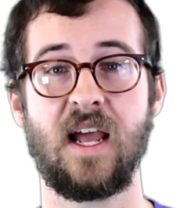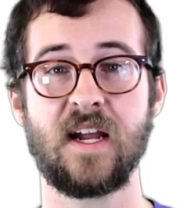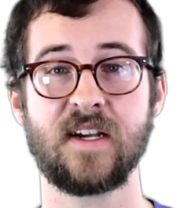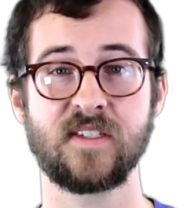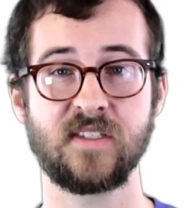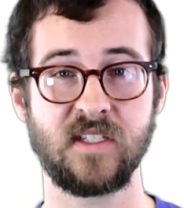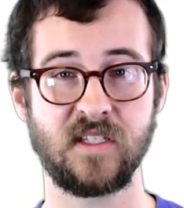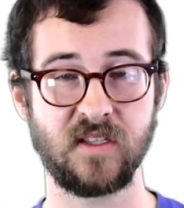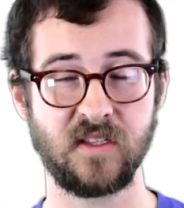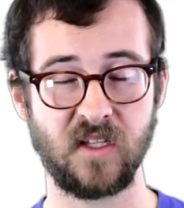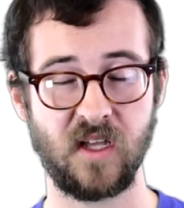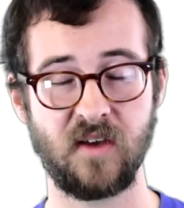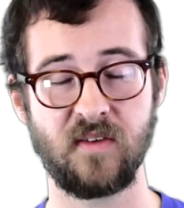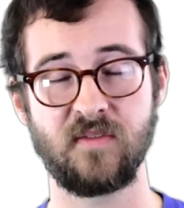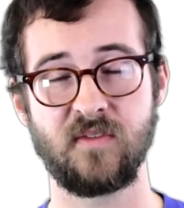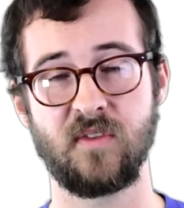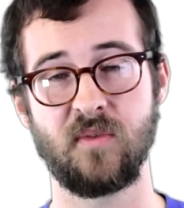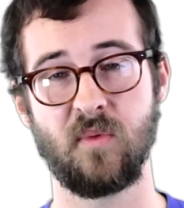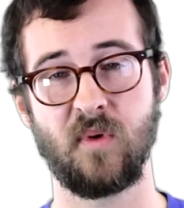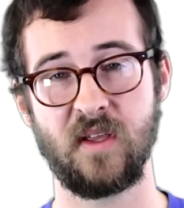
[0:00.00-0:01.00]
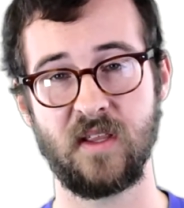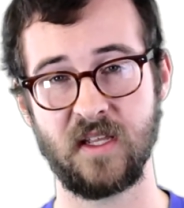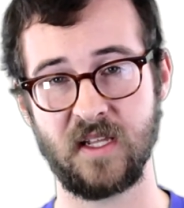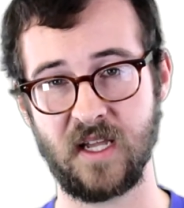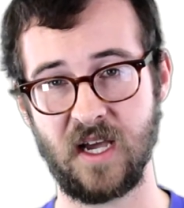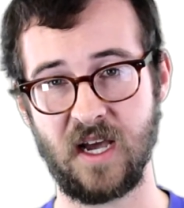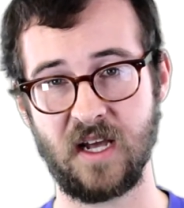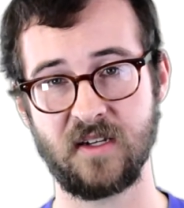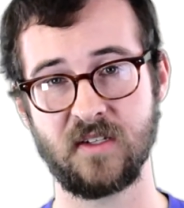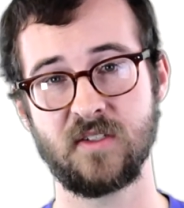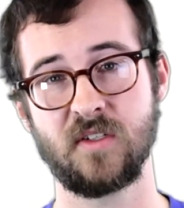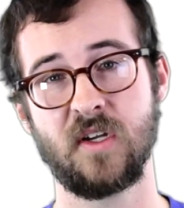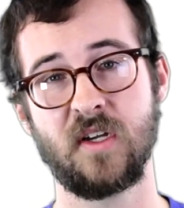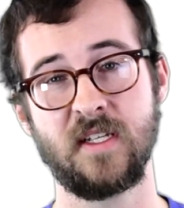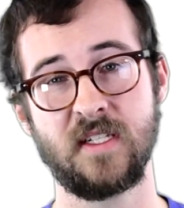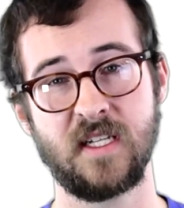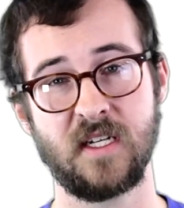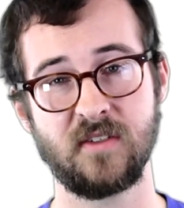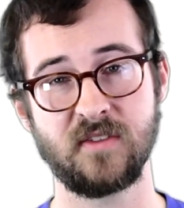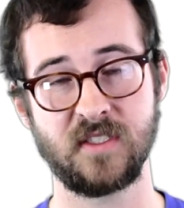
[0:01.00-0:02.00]
actually loved the way that God
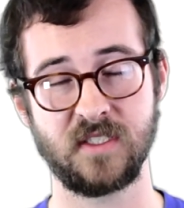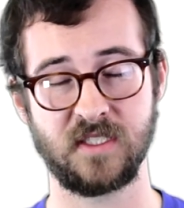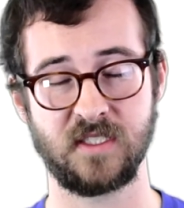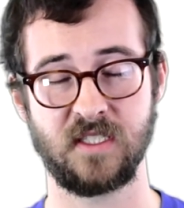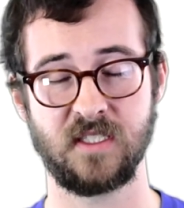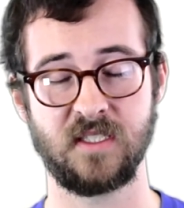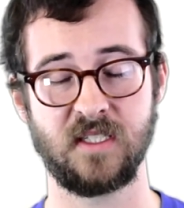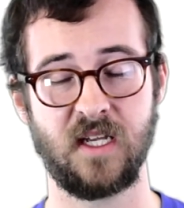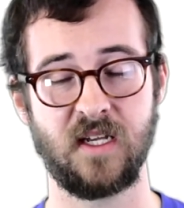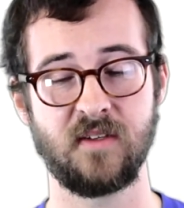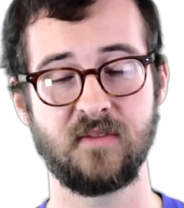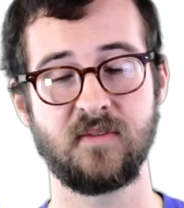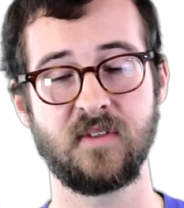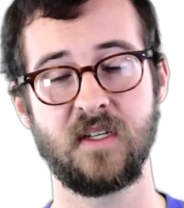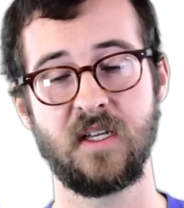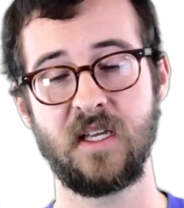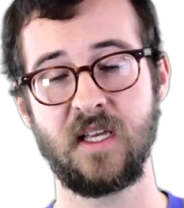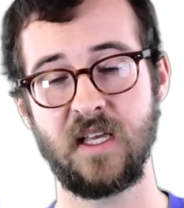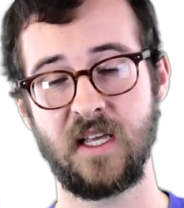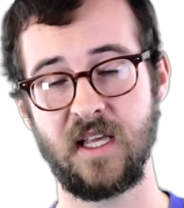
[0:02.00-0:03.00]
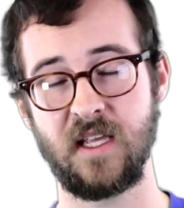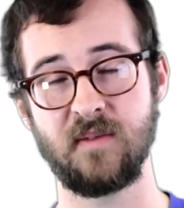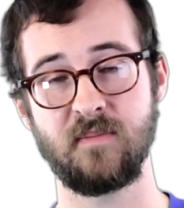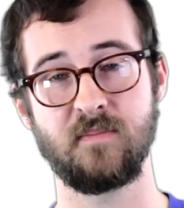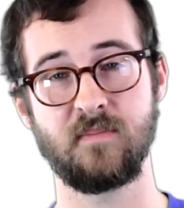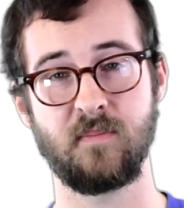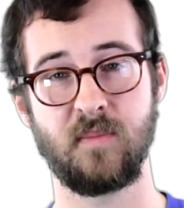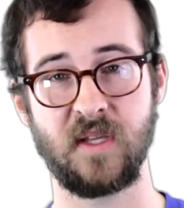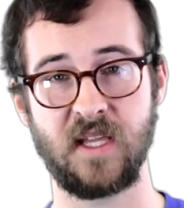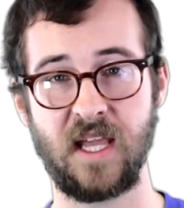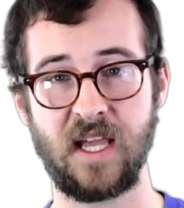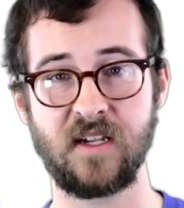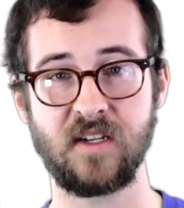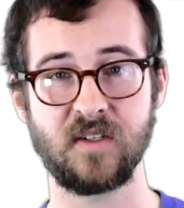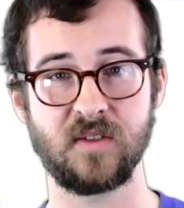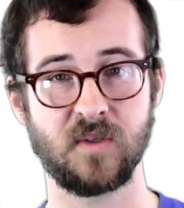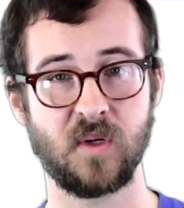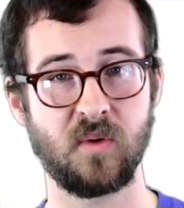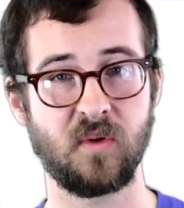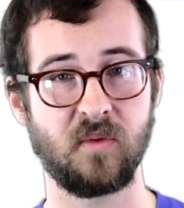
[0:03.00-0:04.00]
tells us to love, it
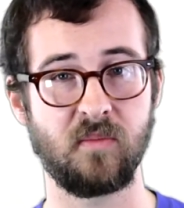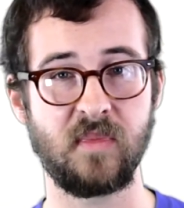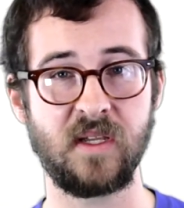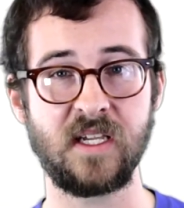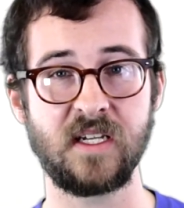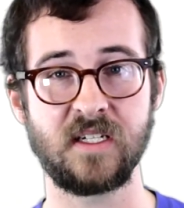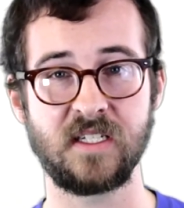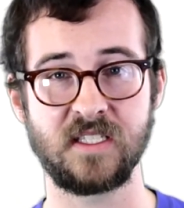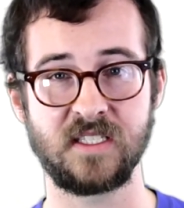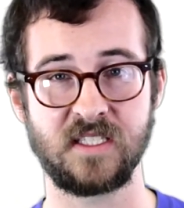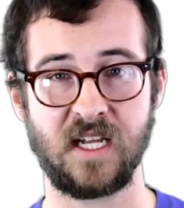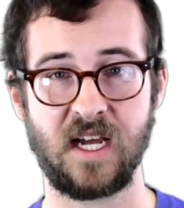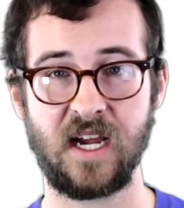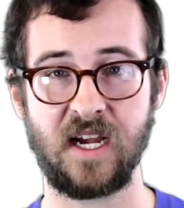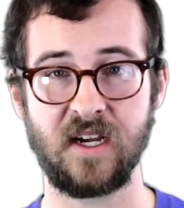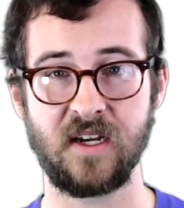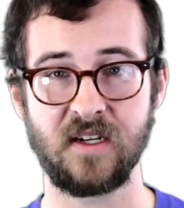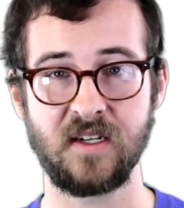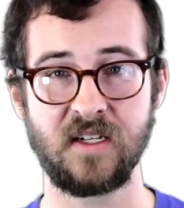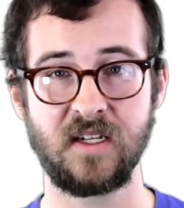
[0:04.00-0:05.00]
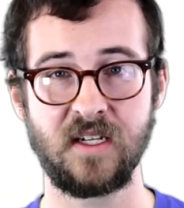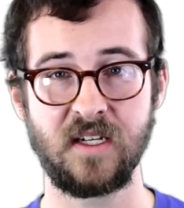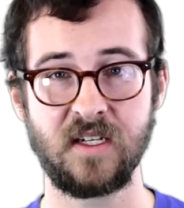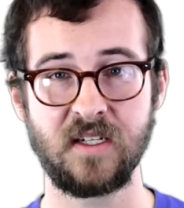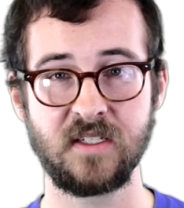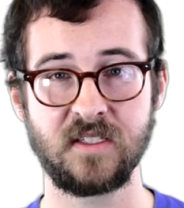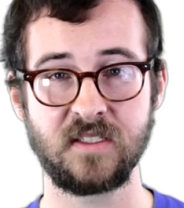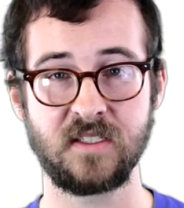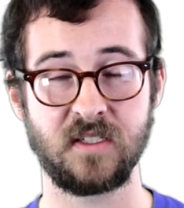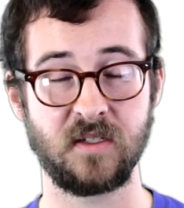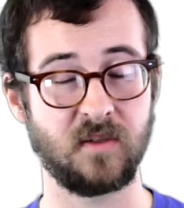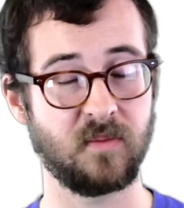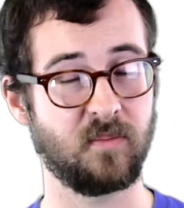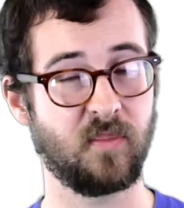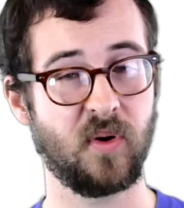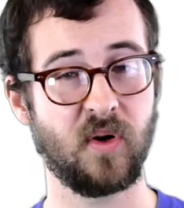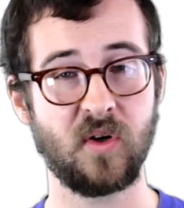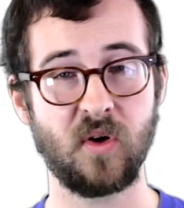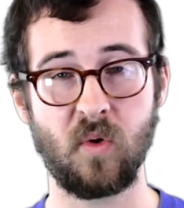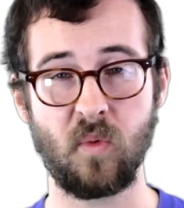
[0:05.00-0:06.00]
began to grow in me a desire
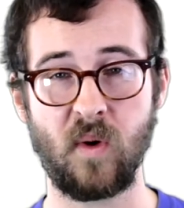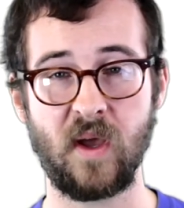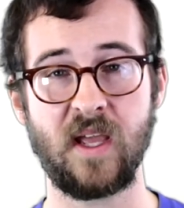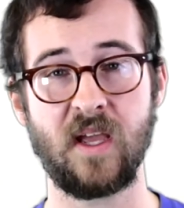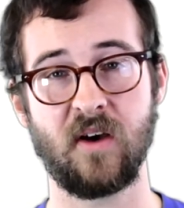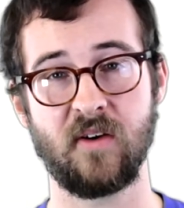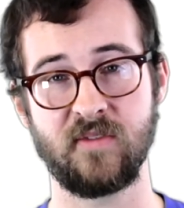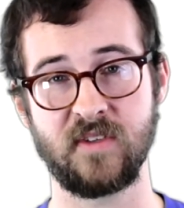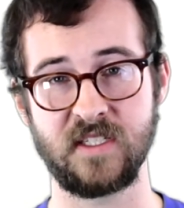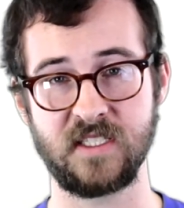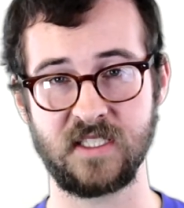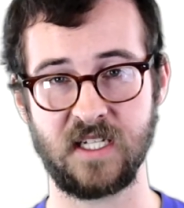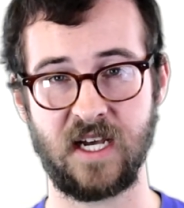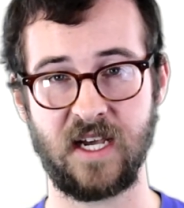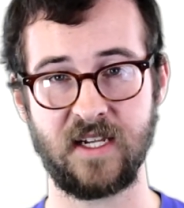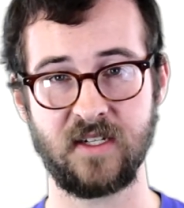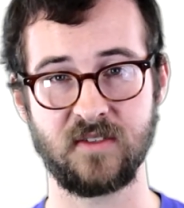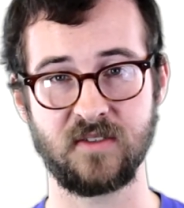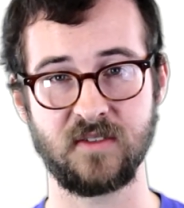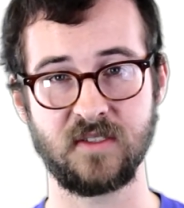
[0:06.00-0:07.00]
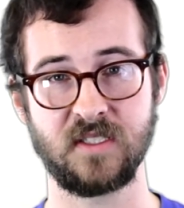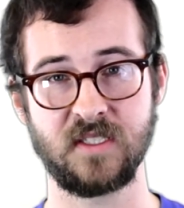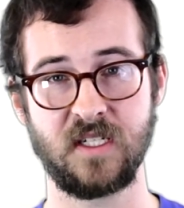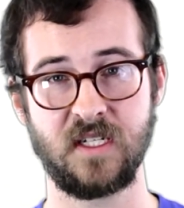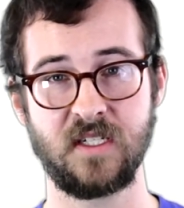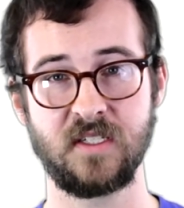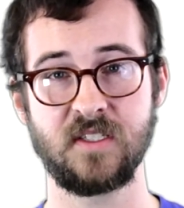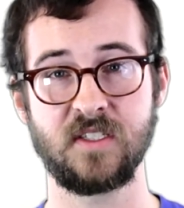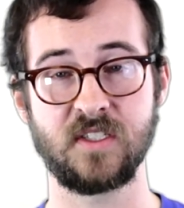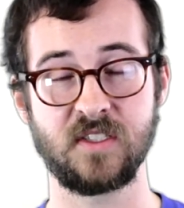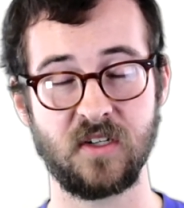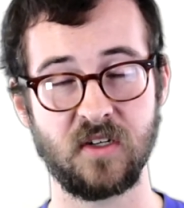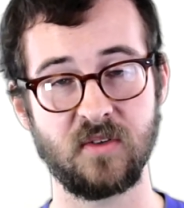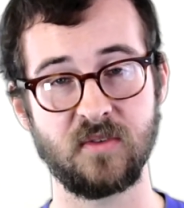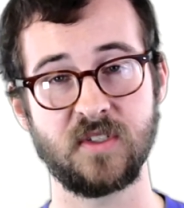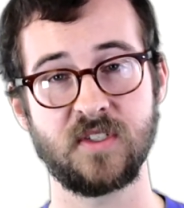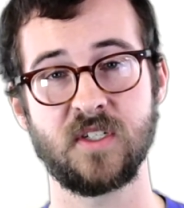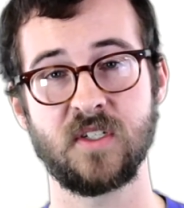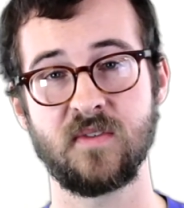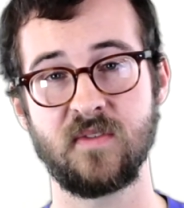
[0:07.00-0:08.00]
to put away all these idols, to
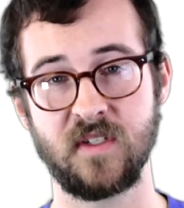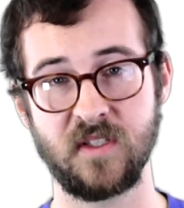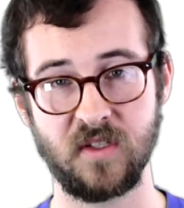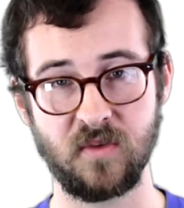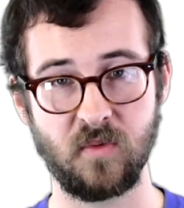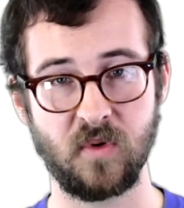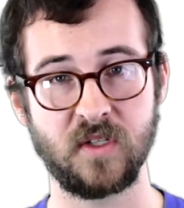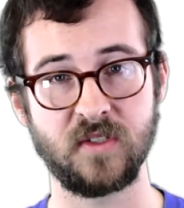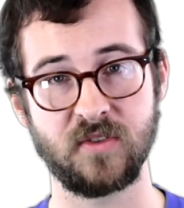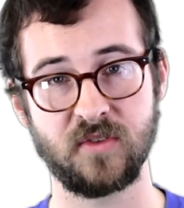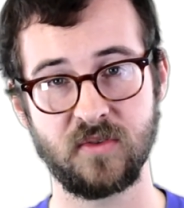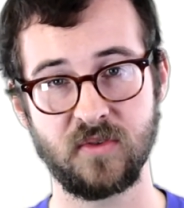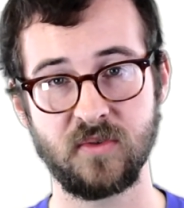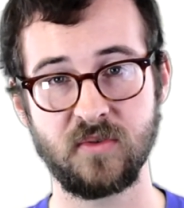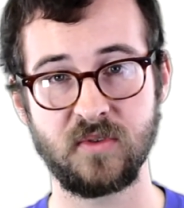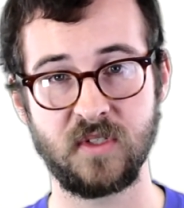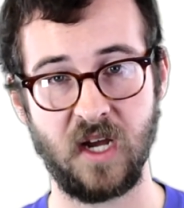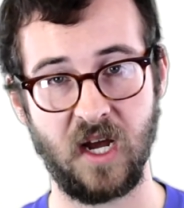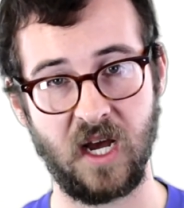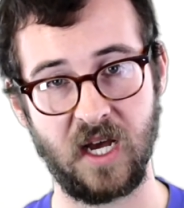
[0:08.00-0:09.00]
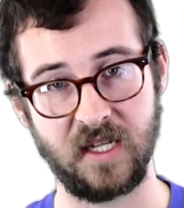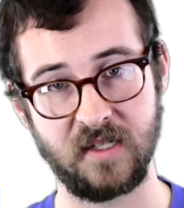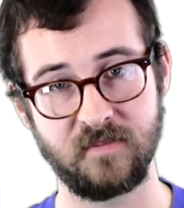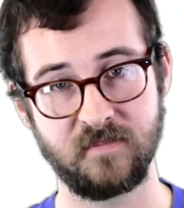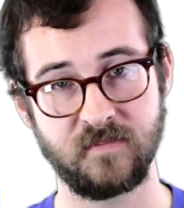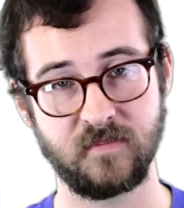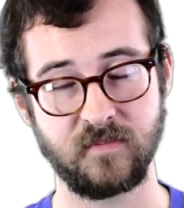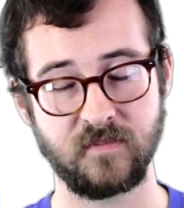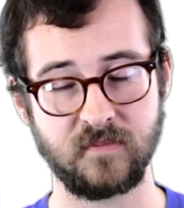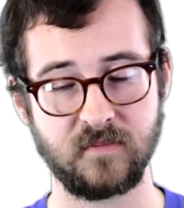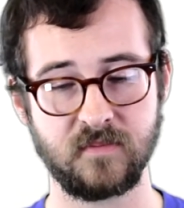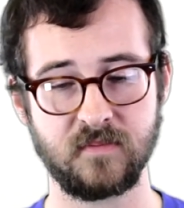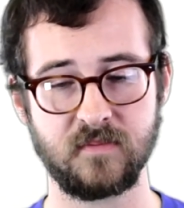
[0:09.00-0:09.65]
start serving the one true God.